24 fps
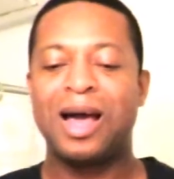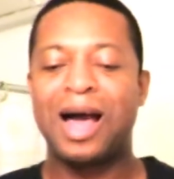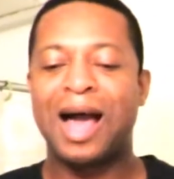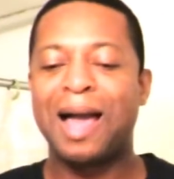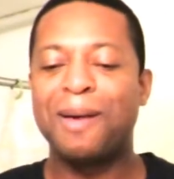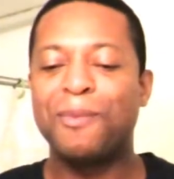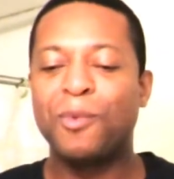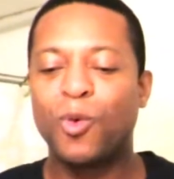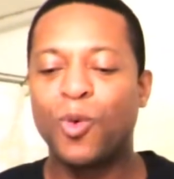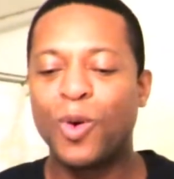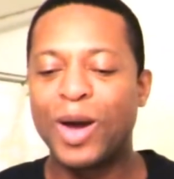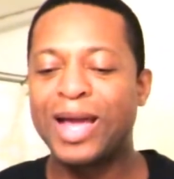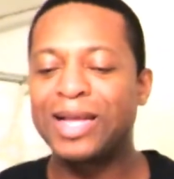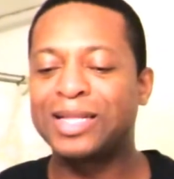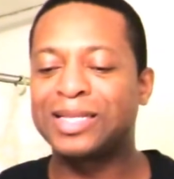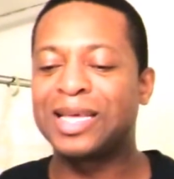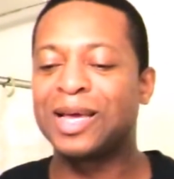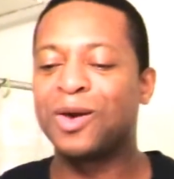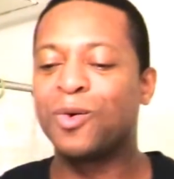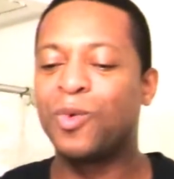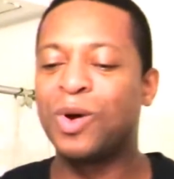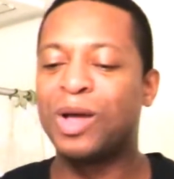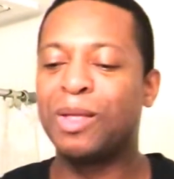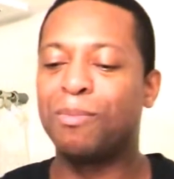I'm
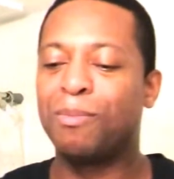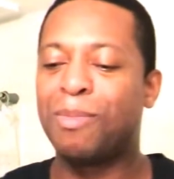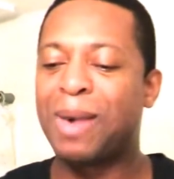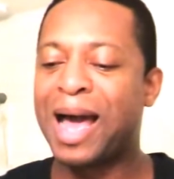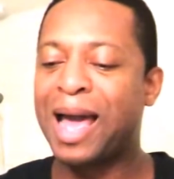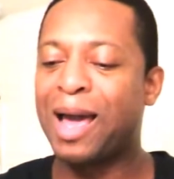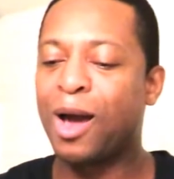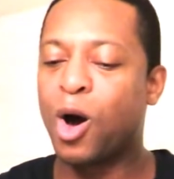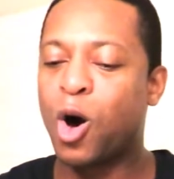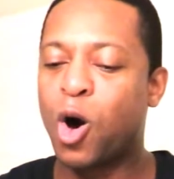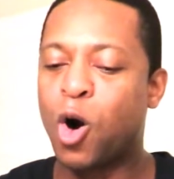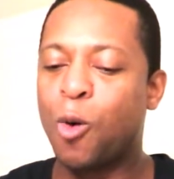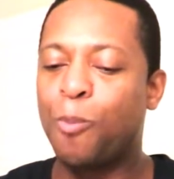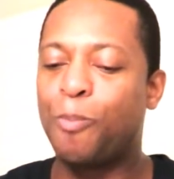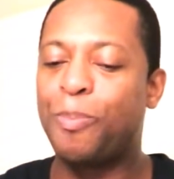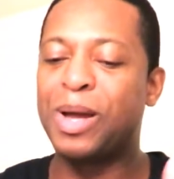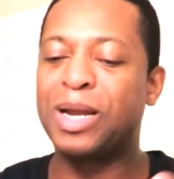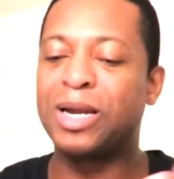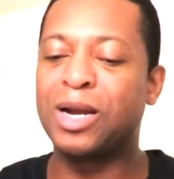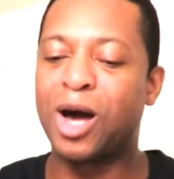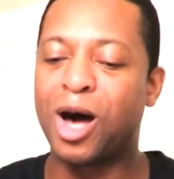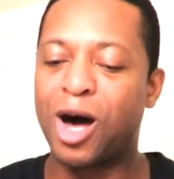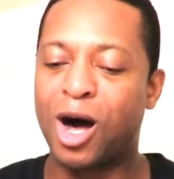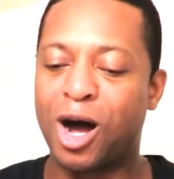waiting with my
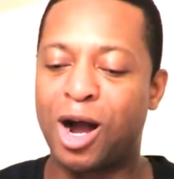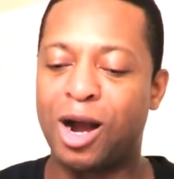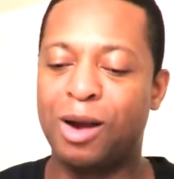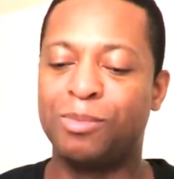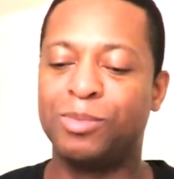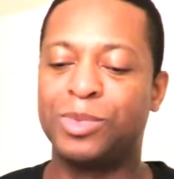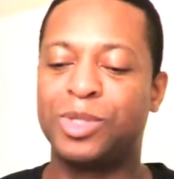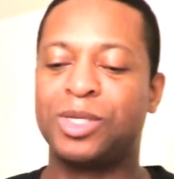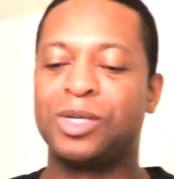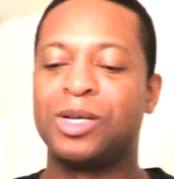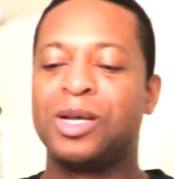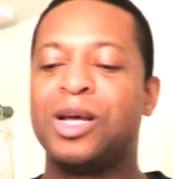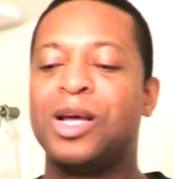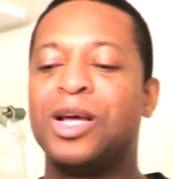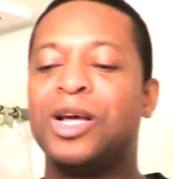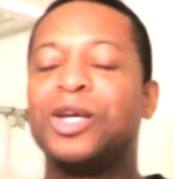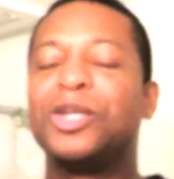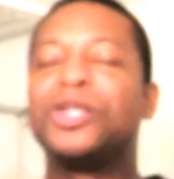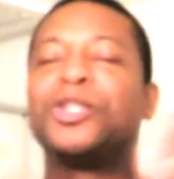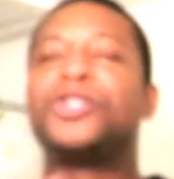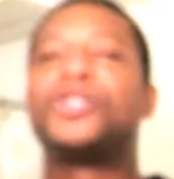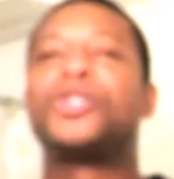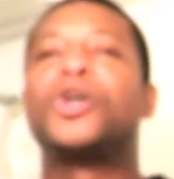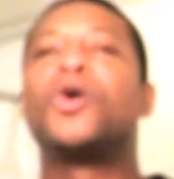open arms.
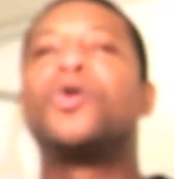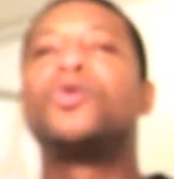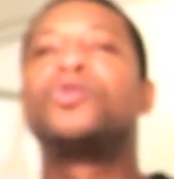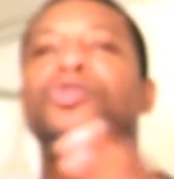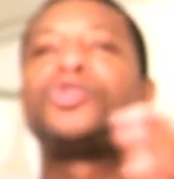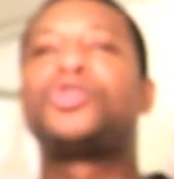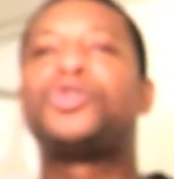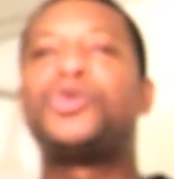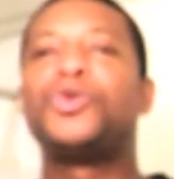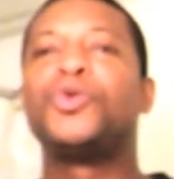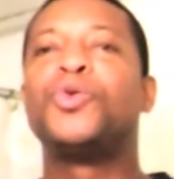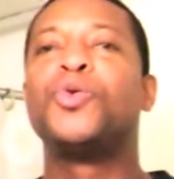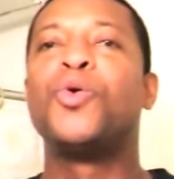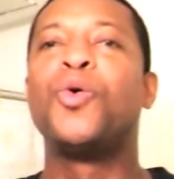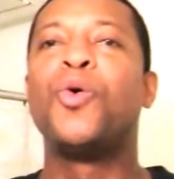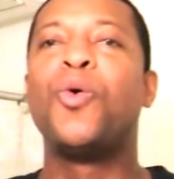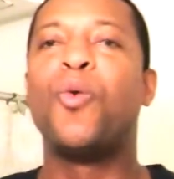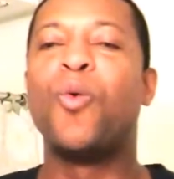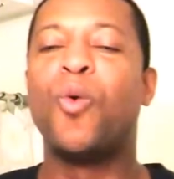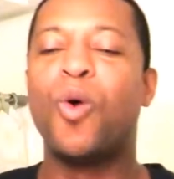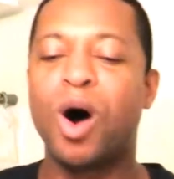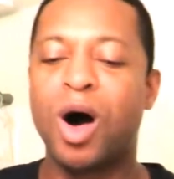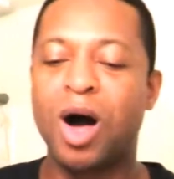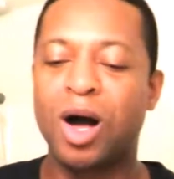Don't you
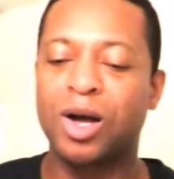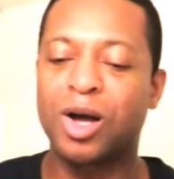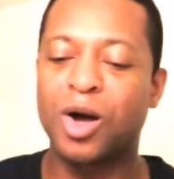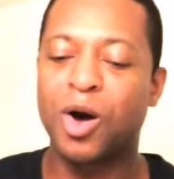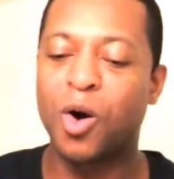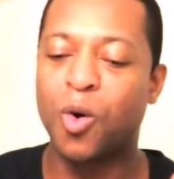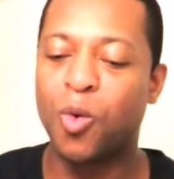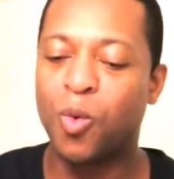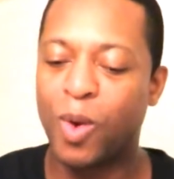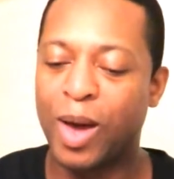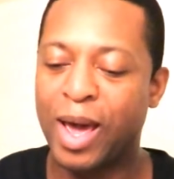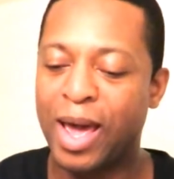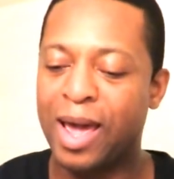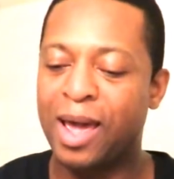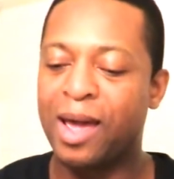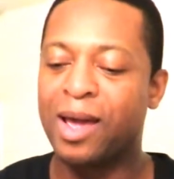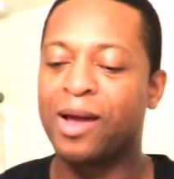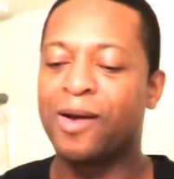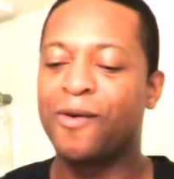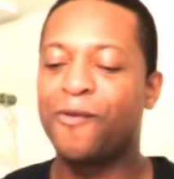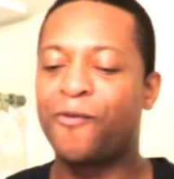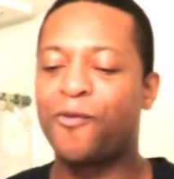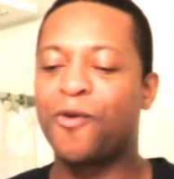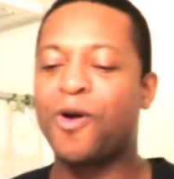walk
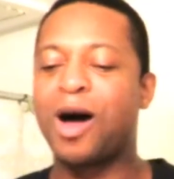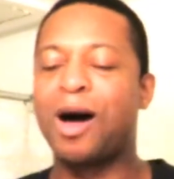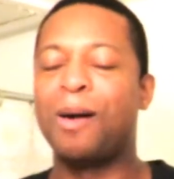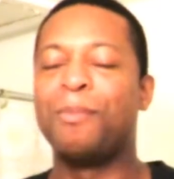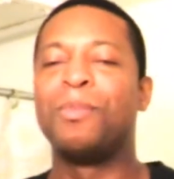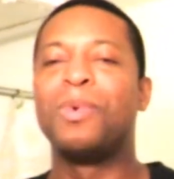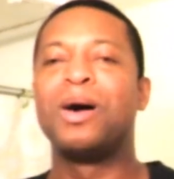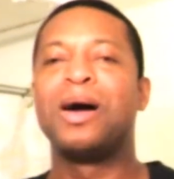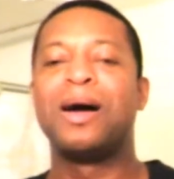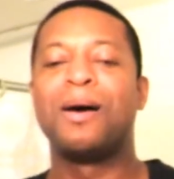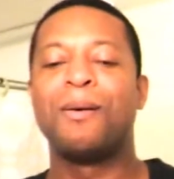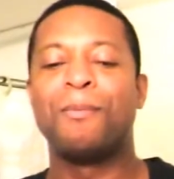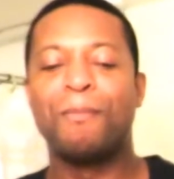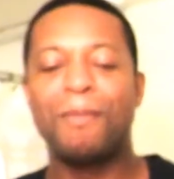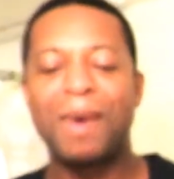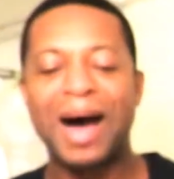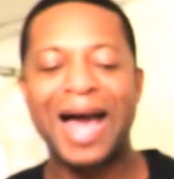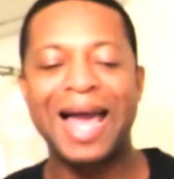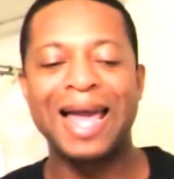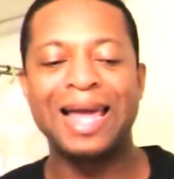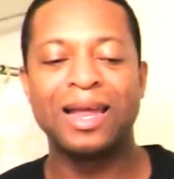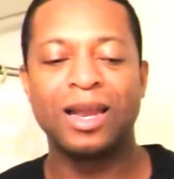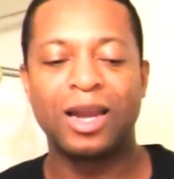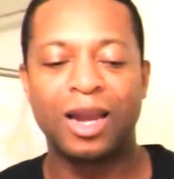away from
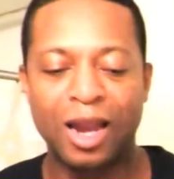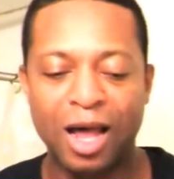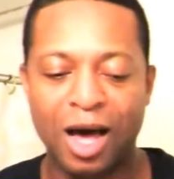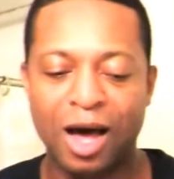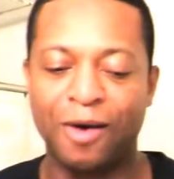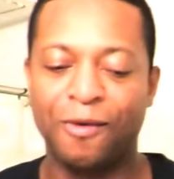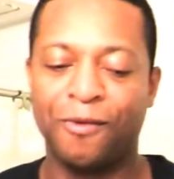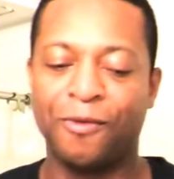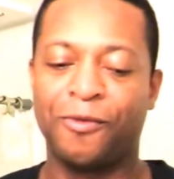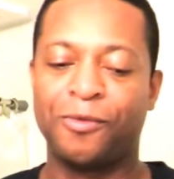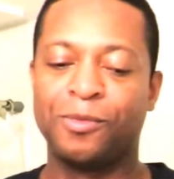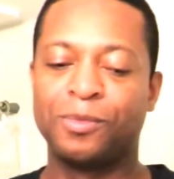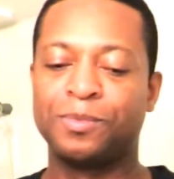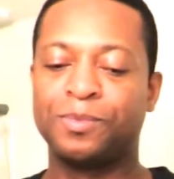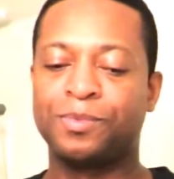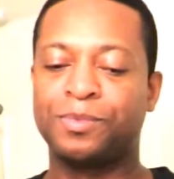my love.